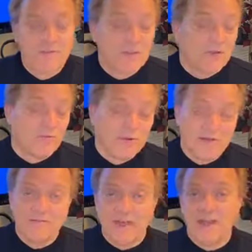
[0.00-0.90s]
If you get
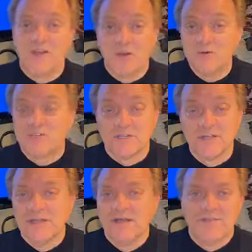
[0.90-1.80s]
rid of that
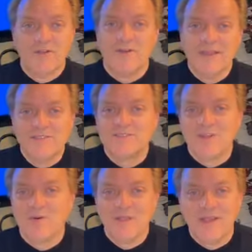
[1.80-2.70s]
notion, there is
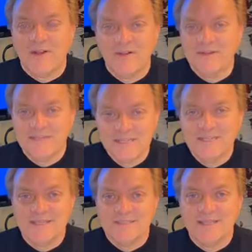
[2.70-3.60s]
no inherent
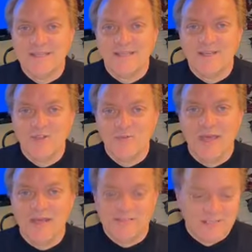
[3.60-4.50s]
dignity in
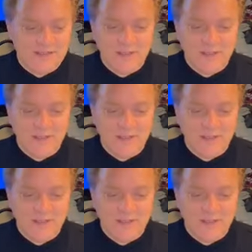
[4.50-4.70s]
humanity,